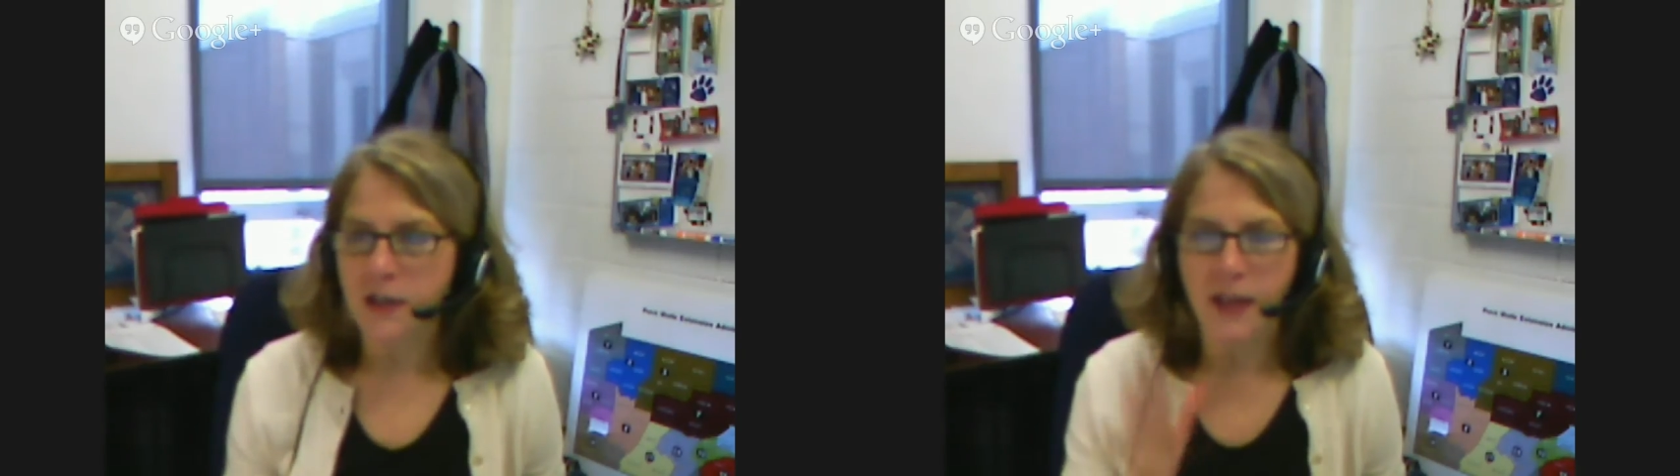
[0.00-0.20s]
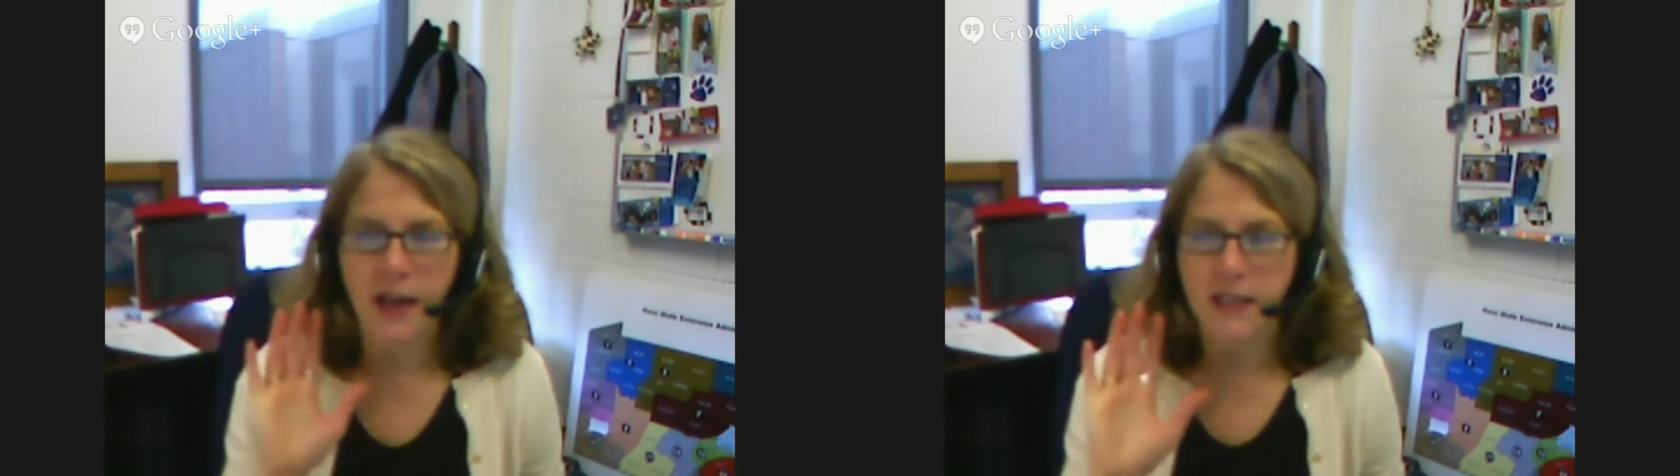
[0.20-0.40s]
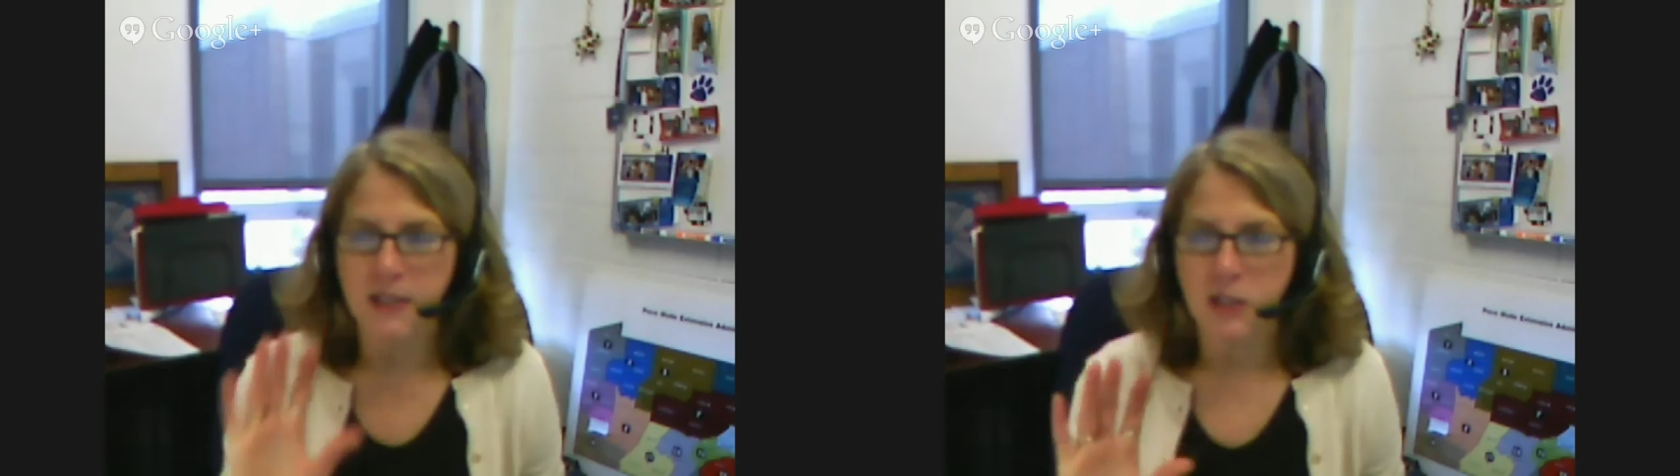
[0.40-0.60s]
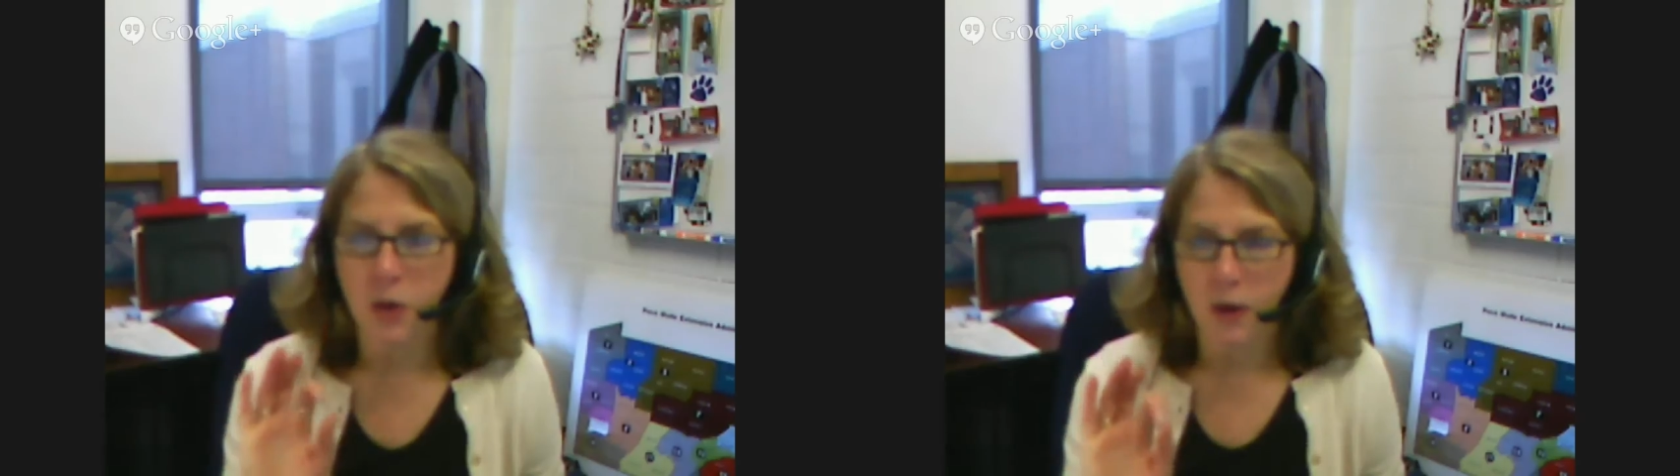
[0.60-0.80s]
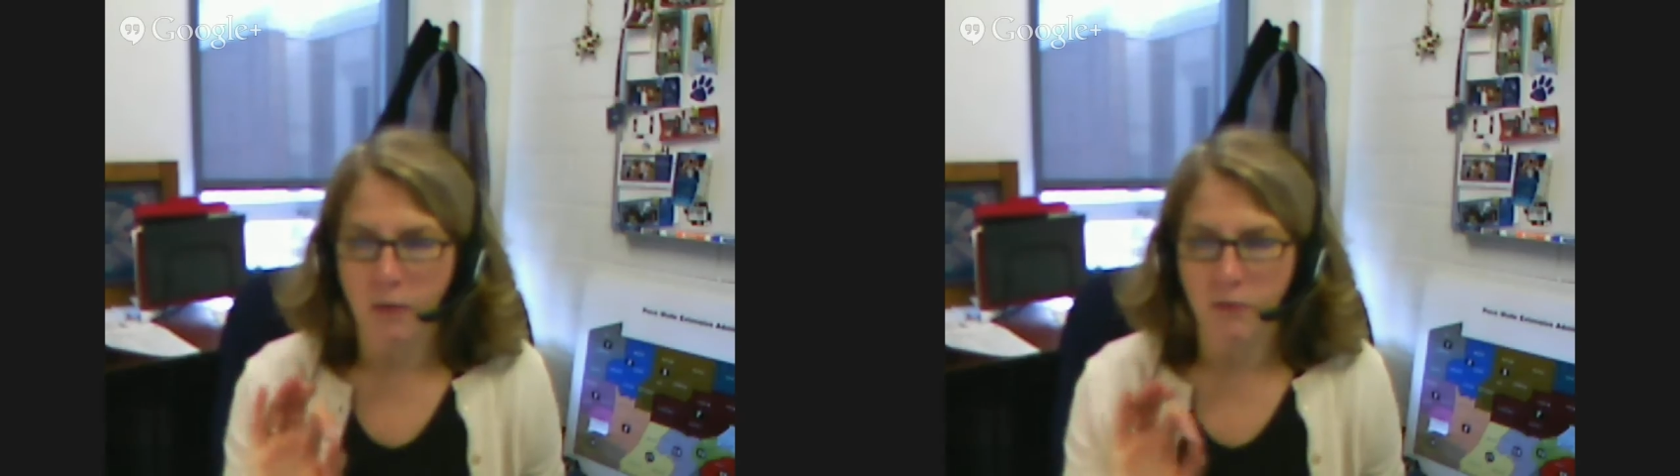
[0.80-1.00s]
and that is
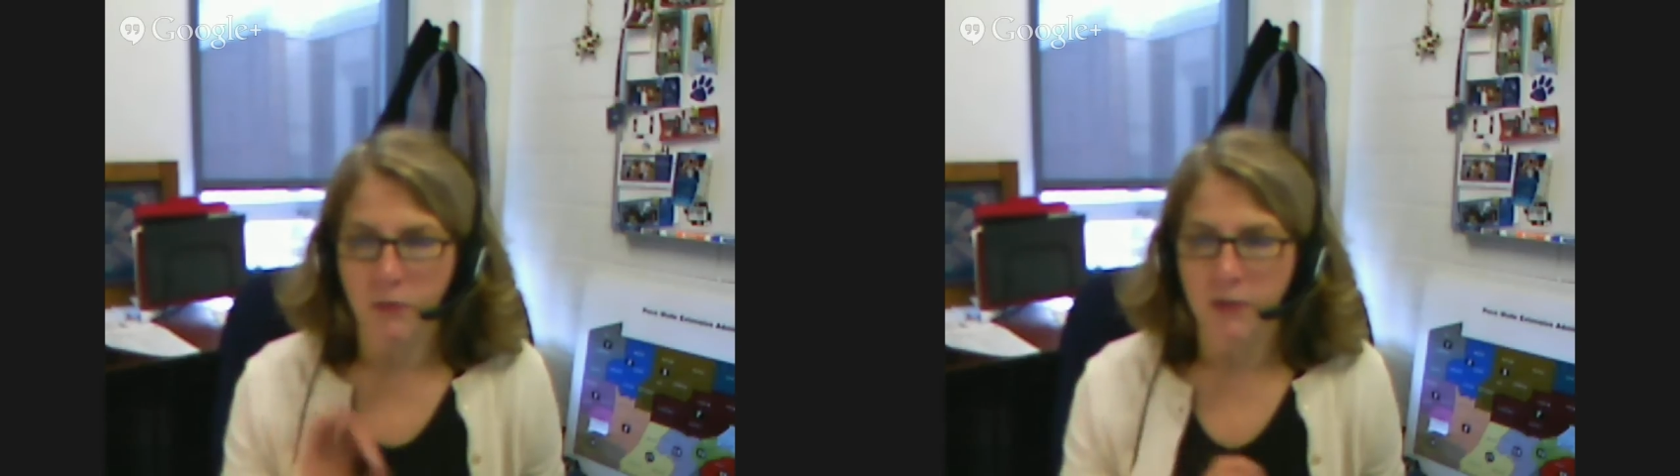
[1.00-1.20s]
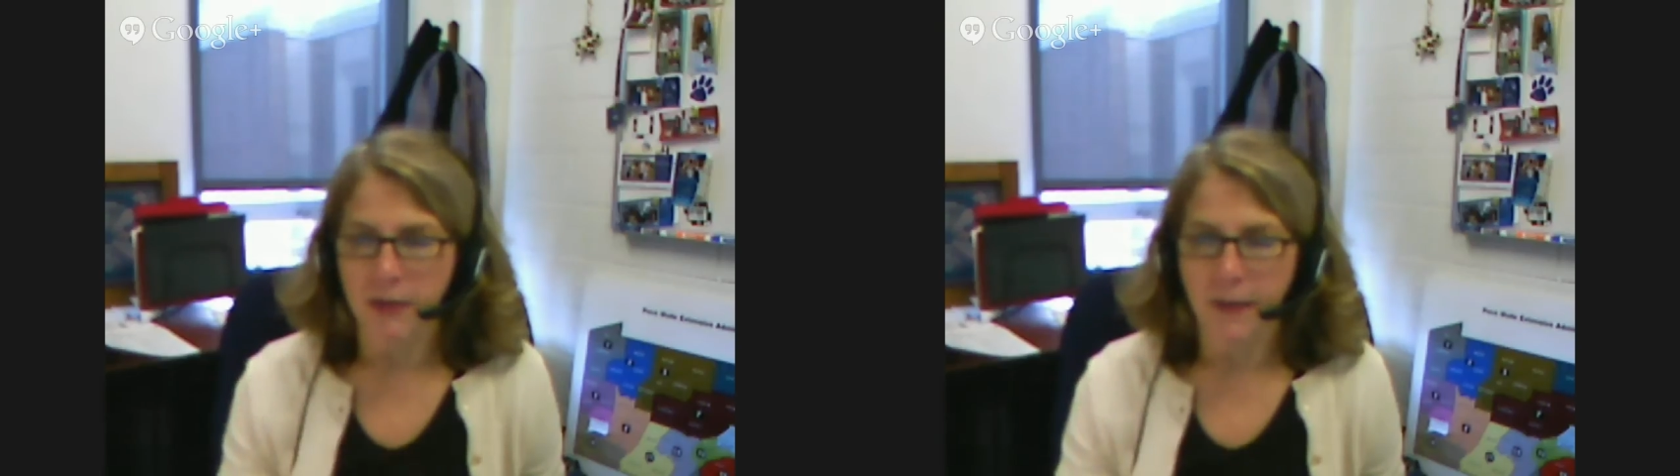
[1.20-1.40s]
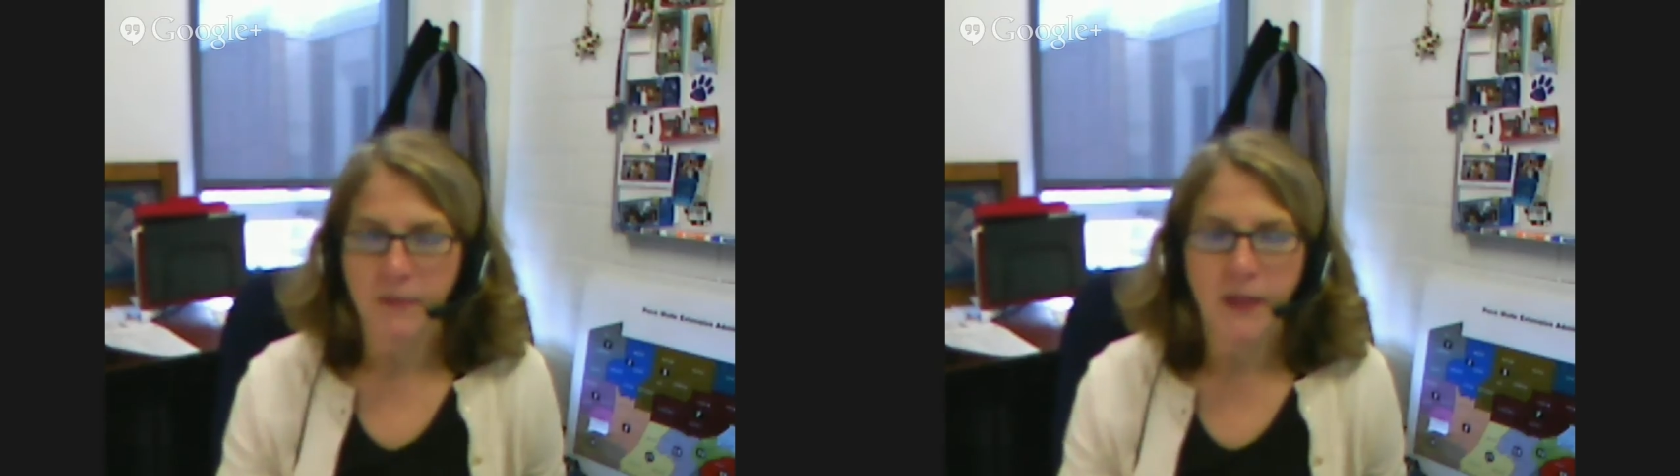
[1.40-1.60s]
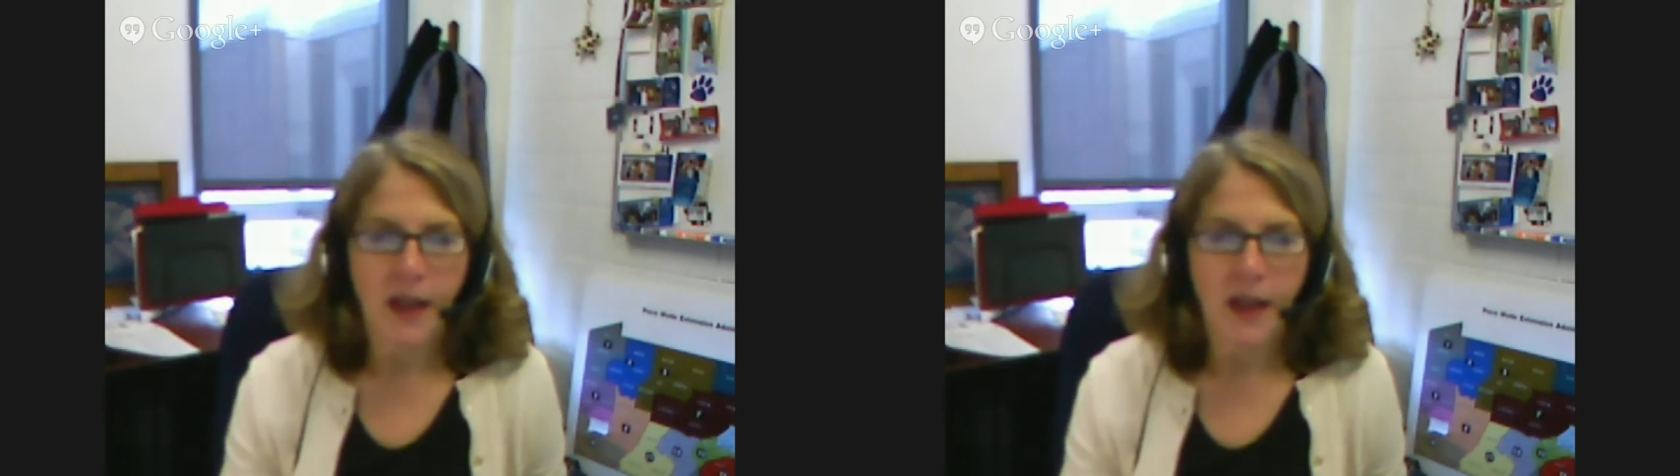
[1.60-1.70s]
so helpful to me.